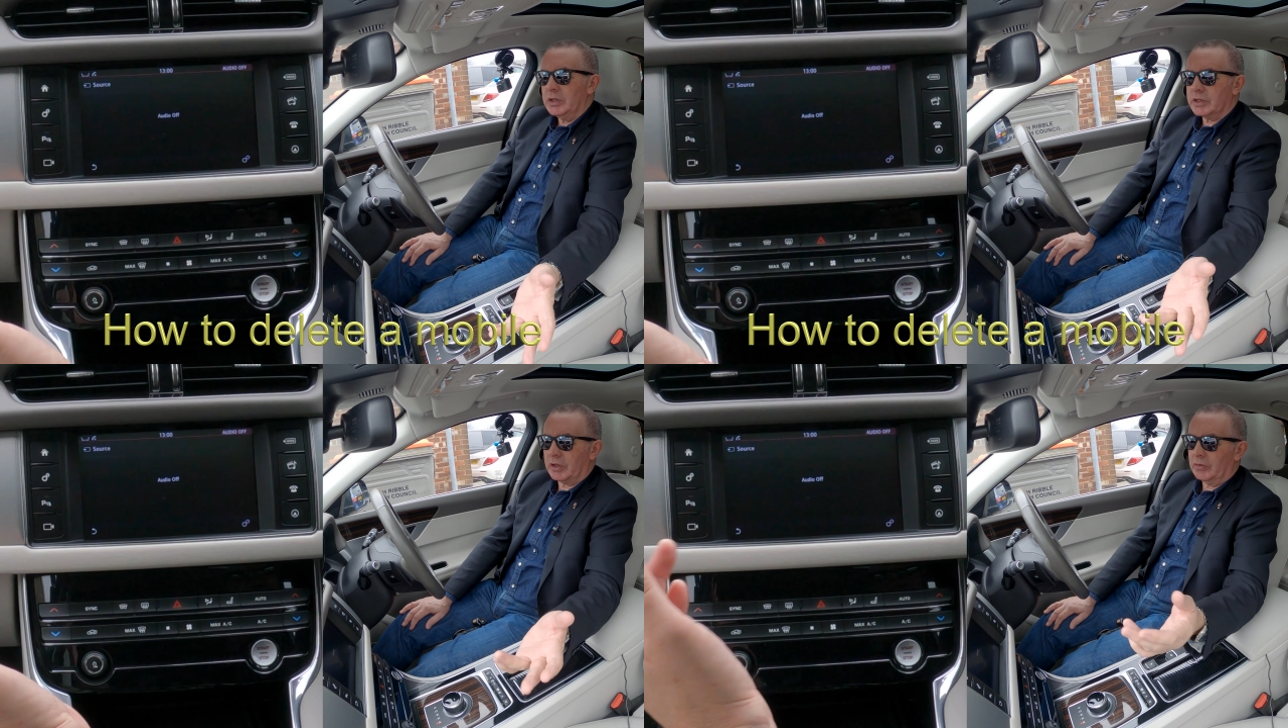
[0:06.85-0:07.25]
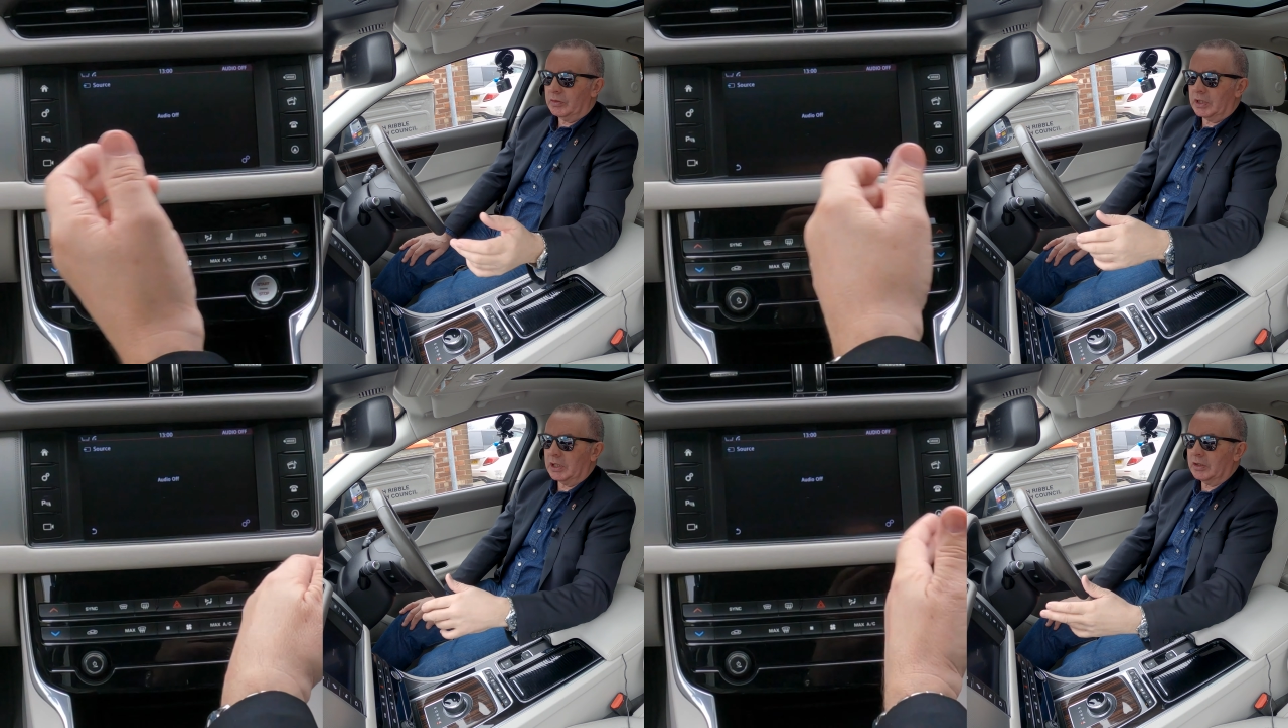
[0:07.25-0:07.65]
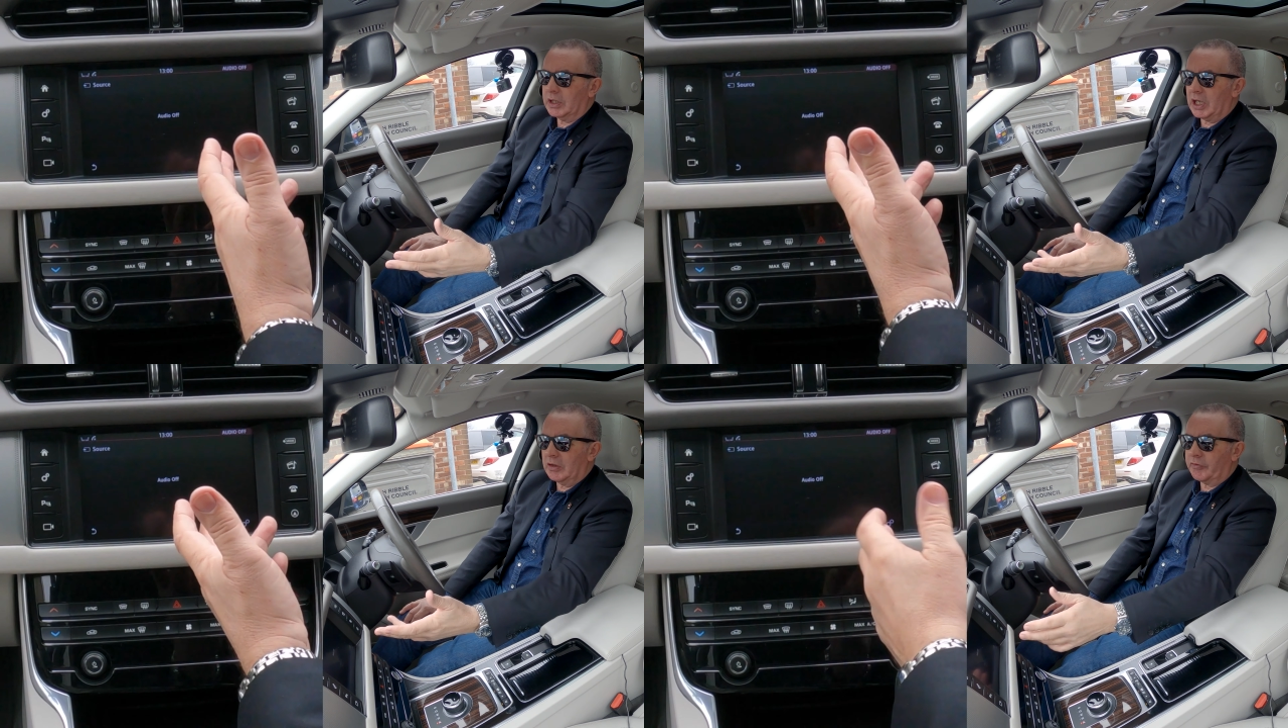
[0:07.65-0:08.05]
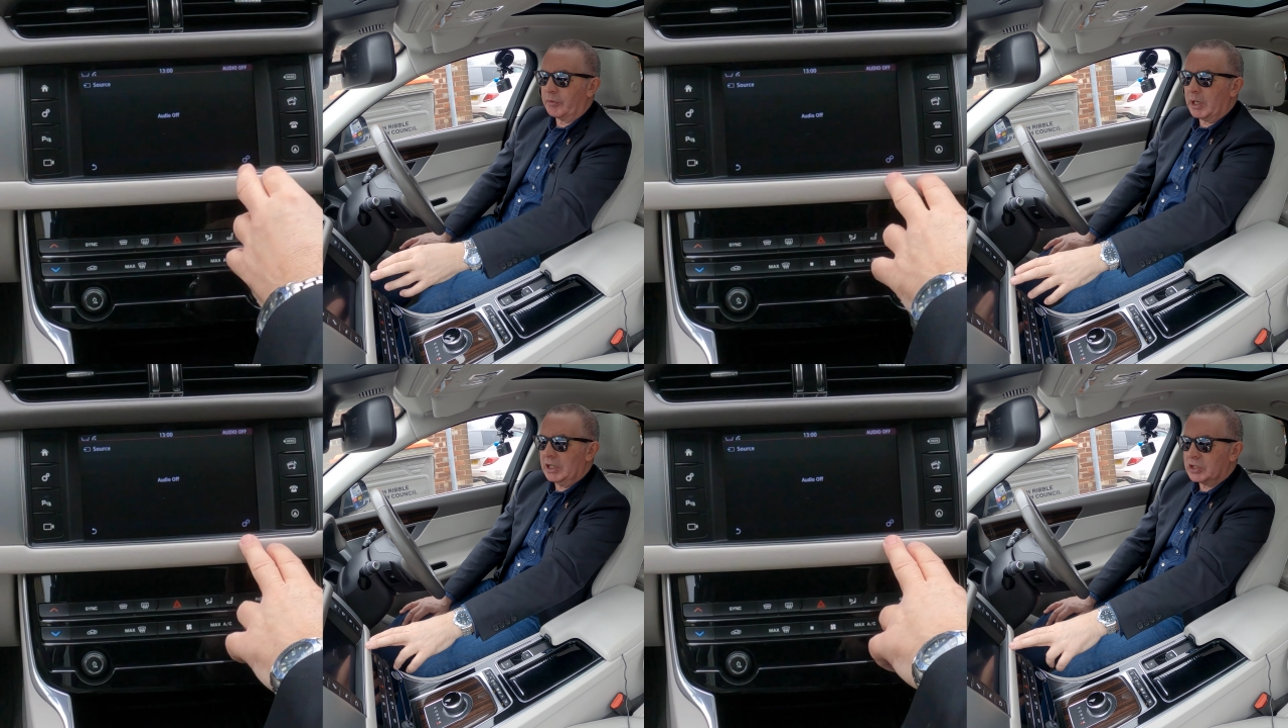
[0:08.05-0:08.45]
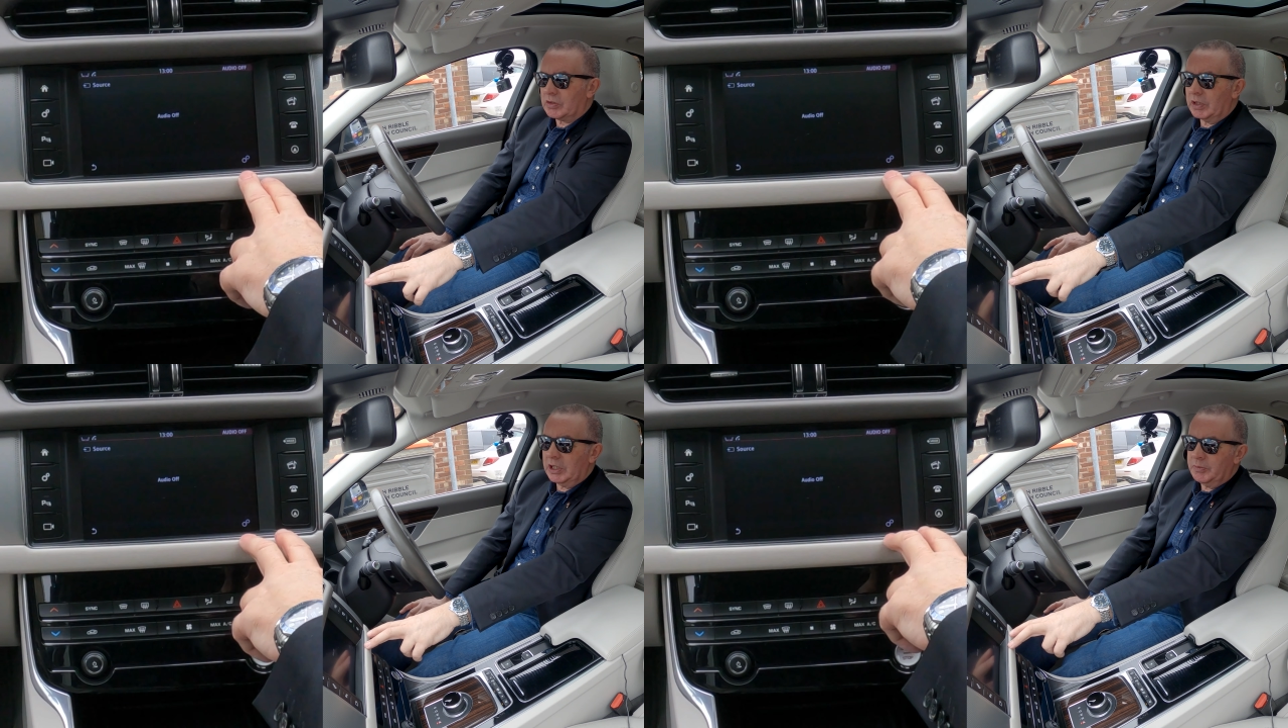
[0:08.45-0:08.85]
So uh, kind of from any
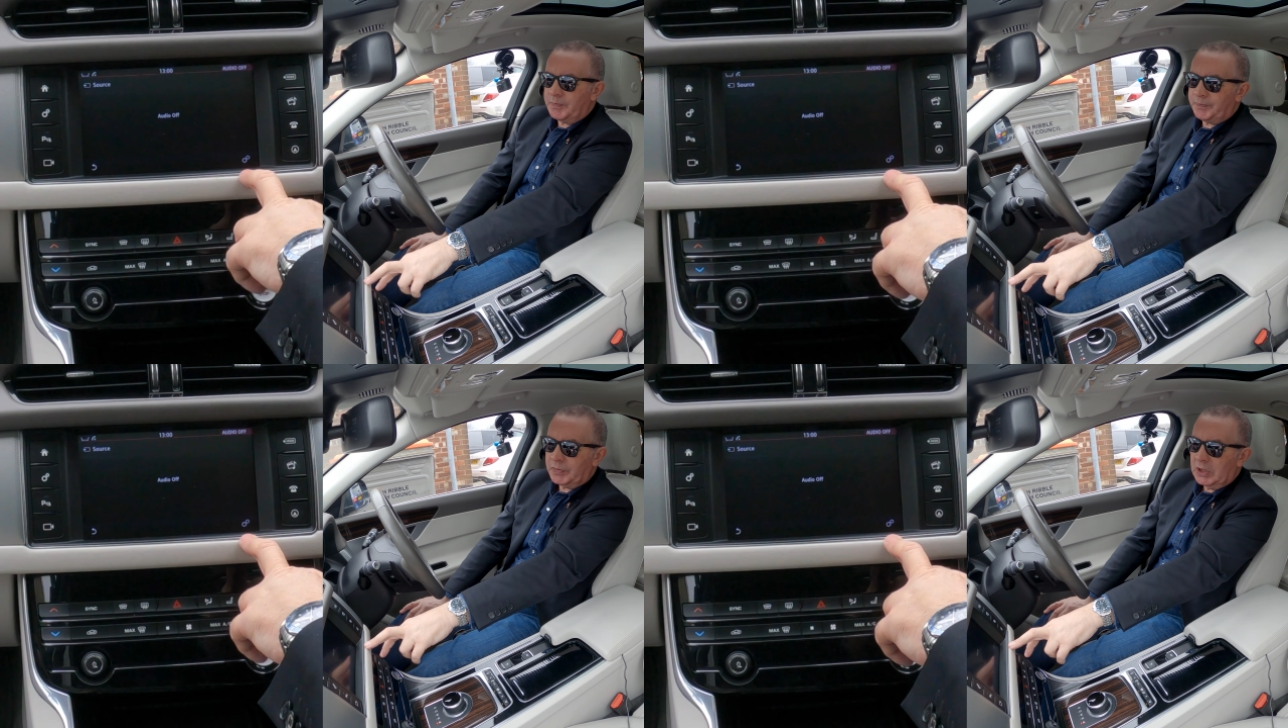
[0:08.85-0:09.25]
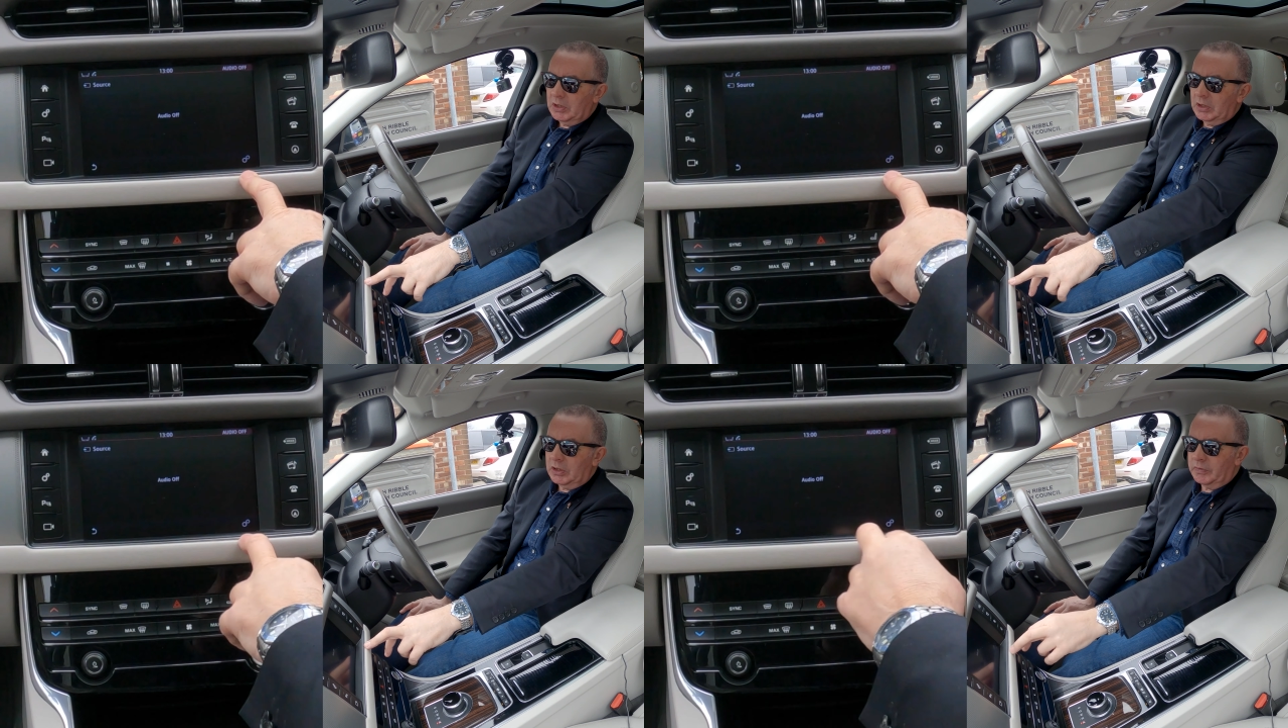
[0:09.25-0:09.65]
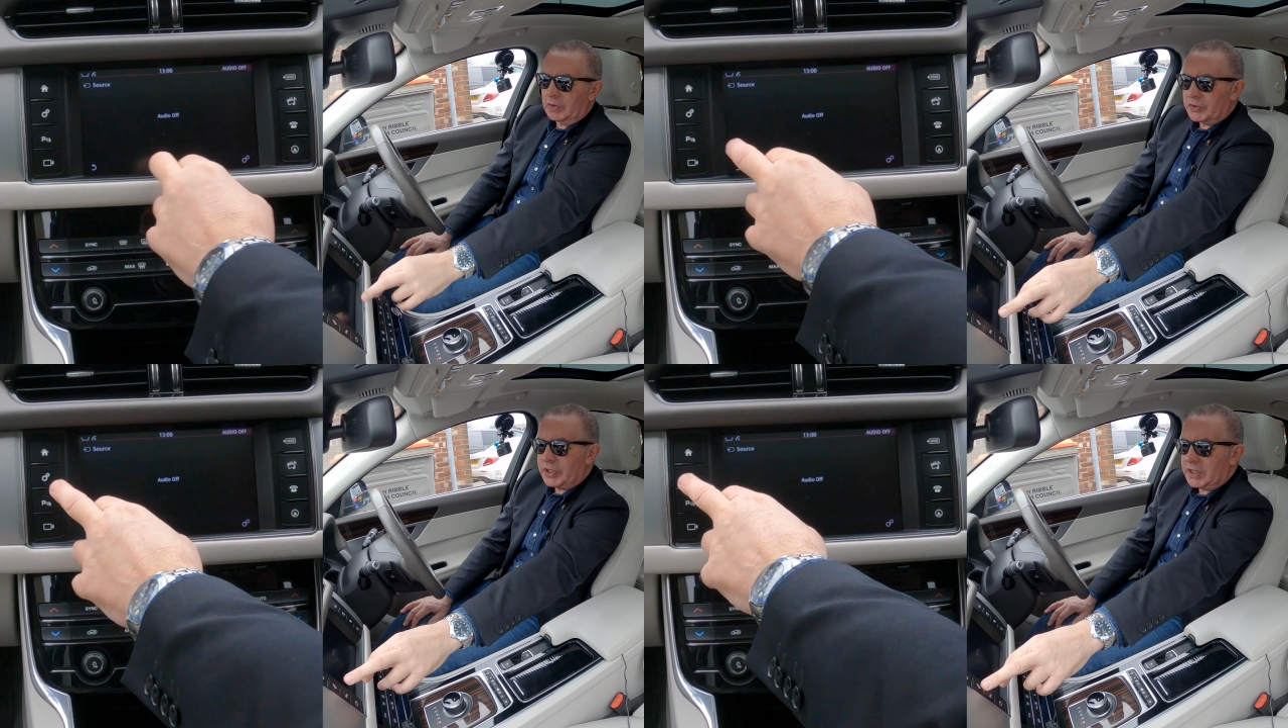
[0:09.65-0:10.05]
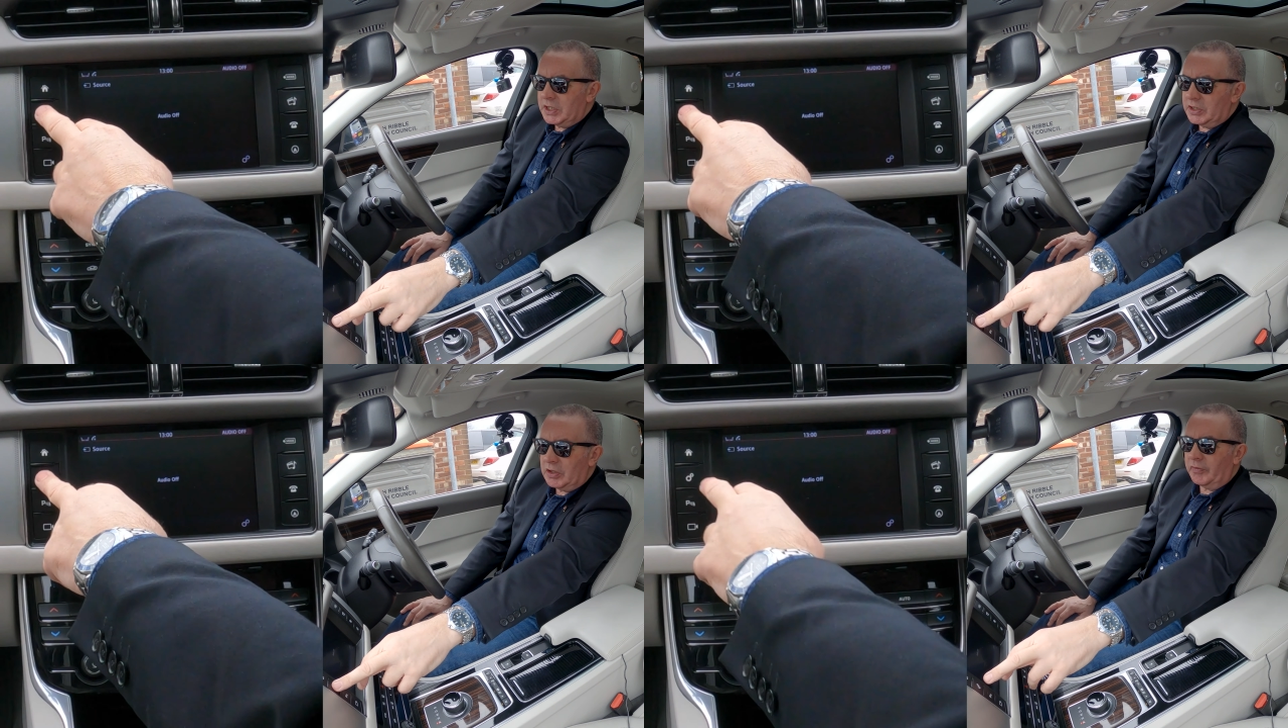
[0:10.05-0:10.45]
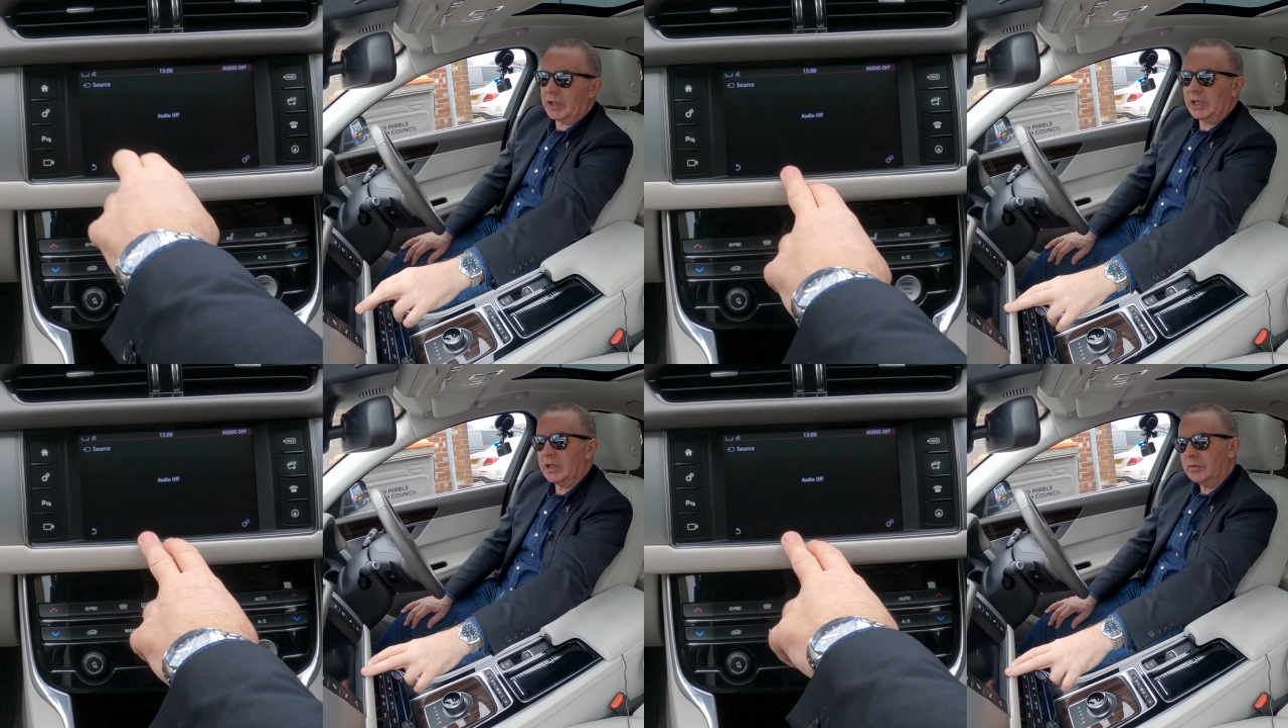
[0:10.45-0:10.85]
screen, you've got settings over
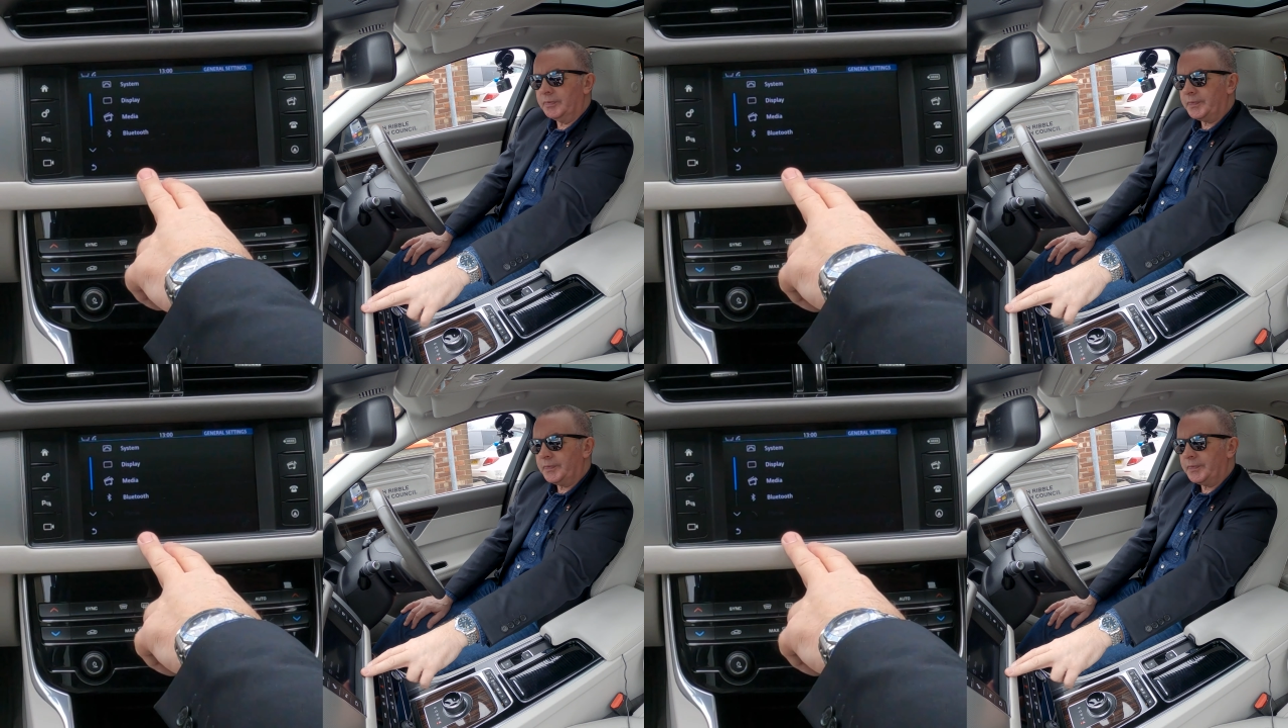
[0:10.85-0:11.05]
here.